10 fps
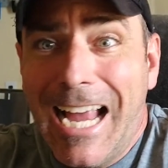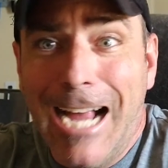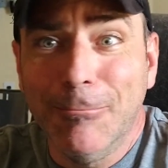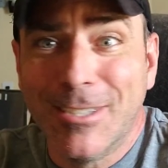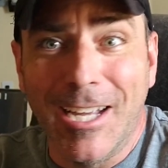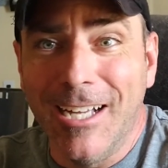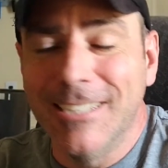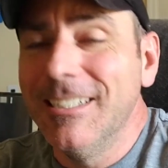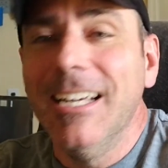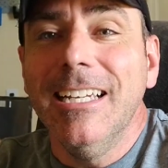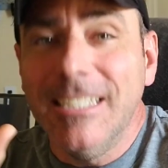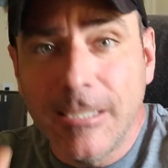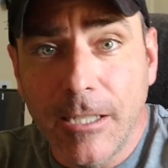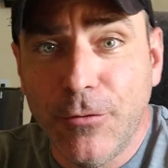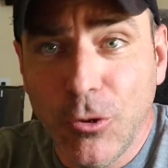Amazon.
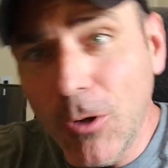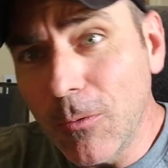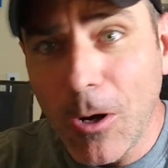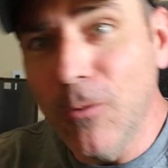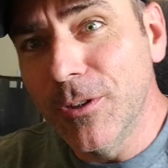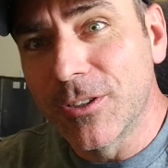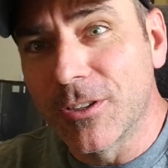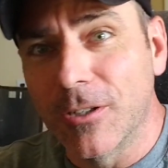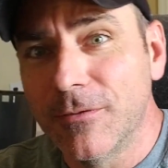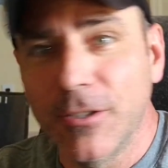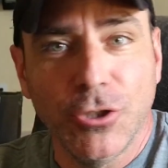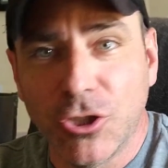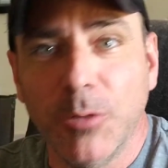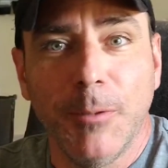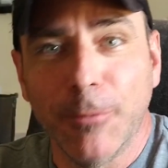If you don't own the server, you
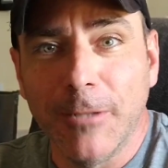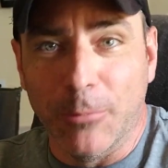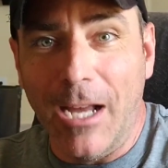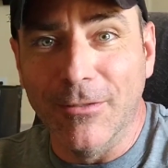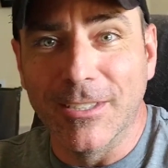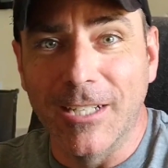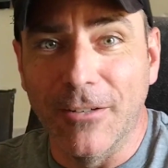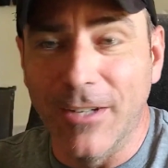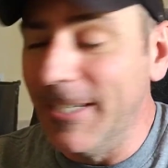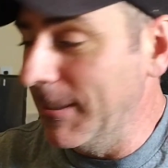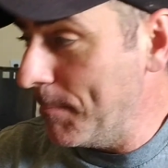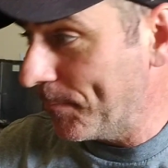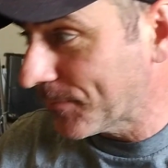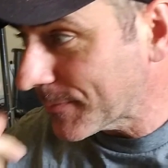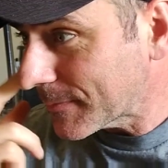shouldn't be putting private stuff on it.
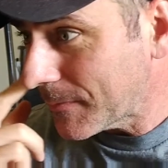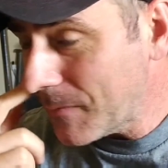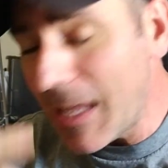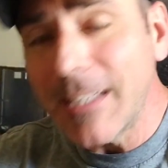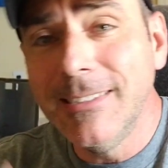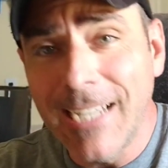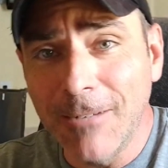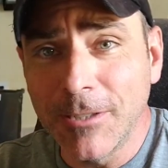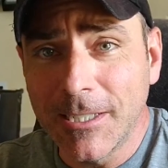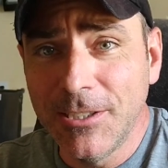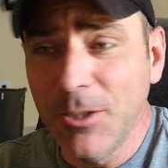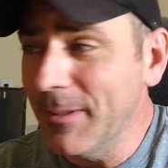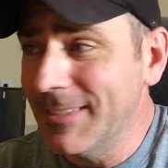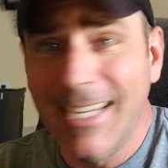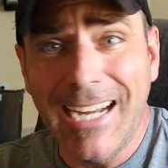Now I'm going to continue
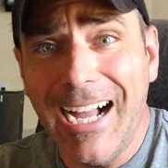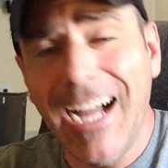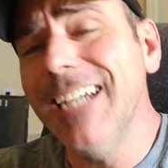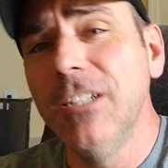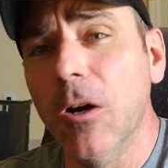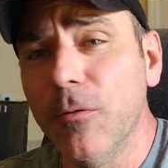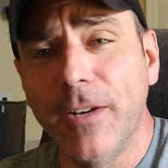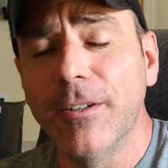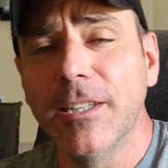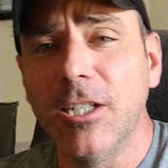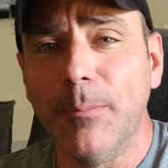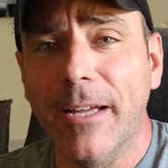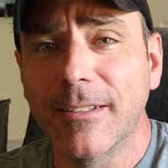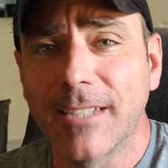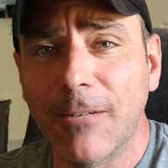by saying I know very little
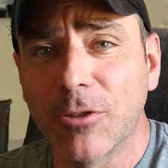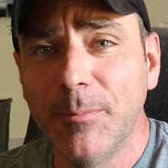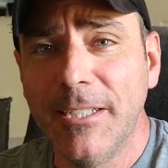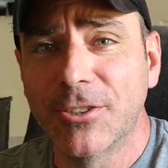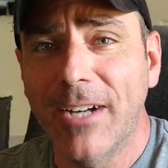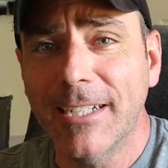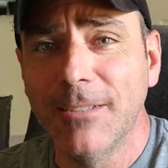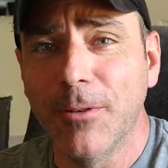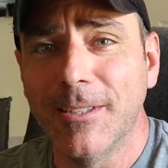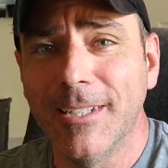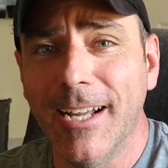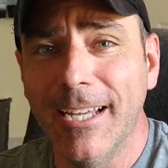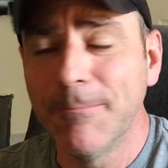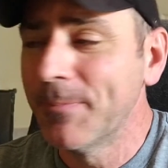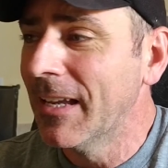about the site we're going to be interacting with
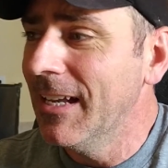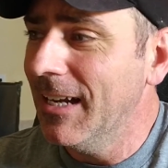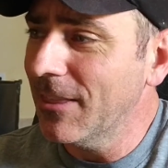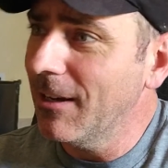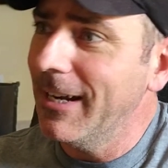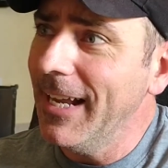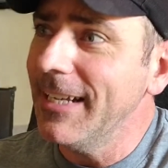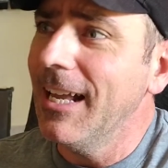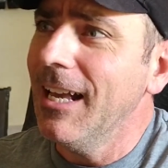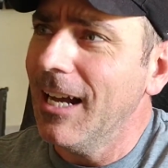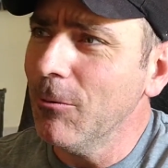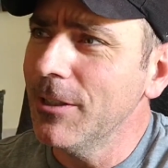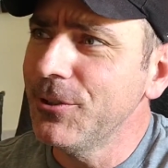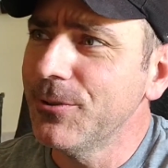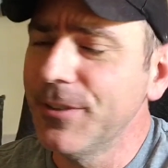today. I thought, hey, I
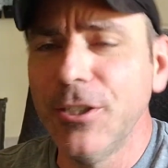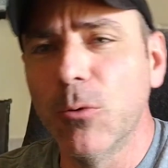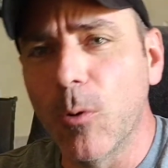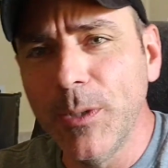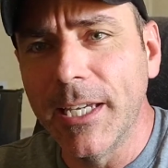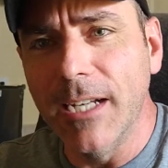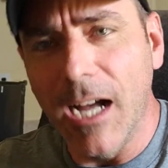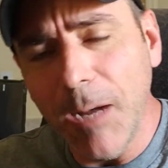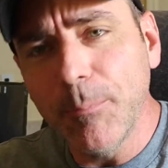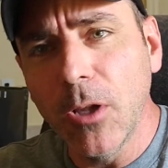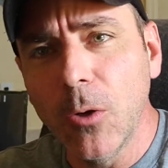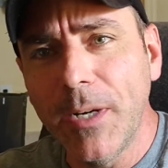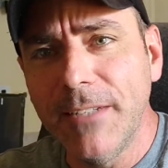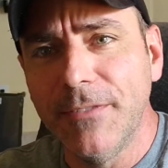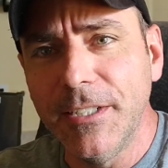want to do a video where we can upload
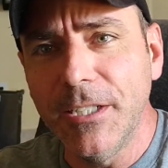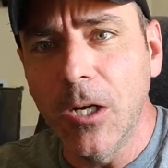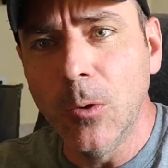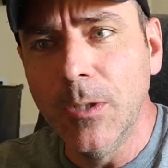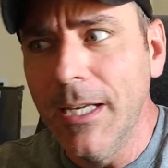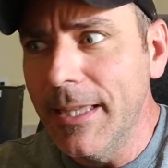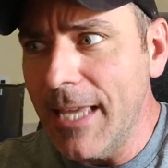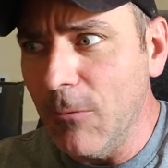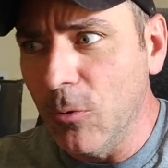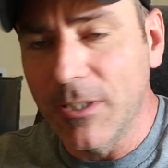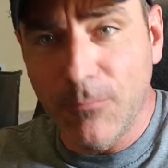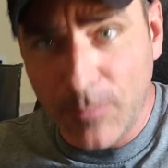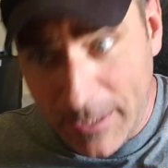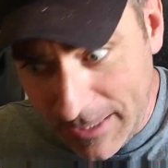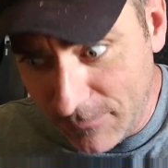a video that will,
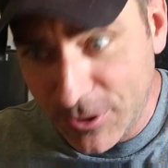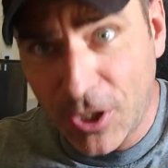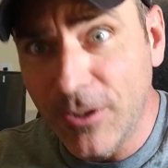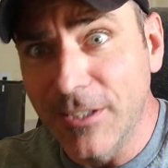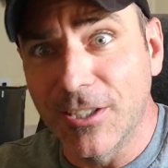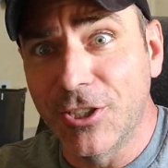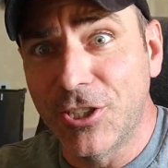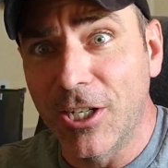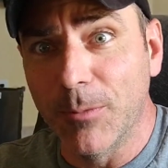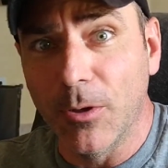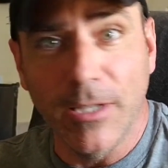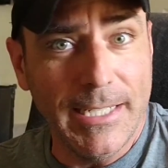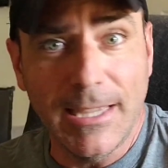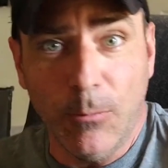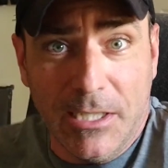and then return us a shareable
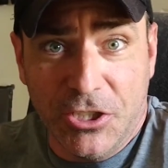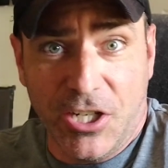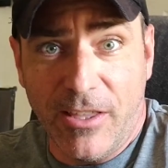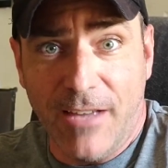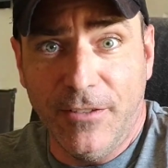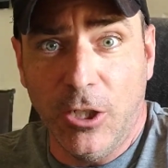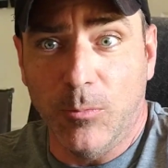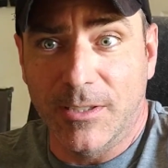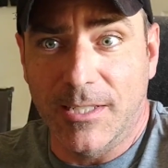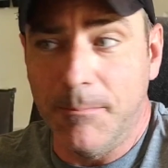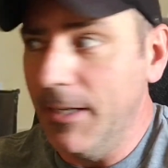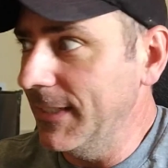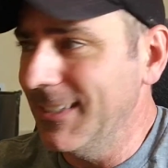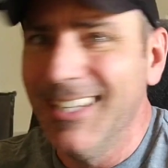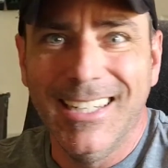link that we can share that video with
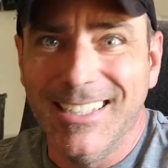somebody.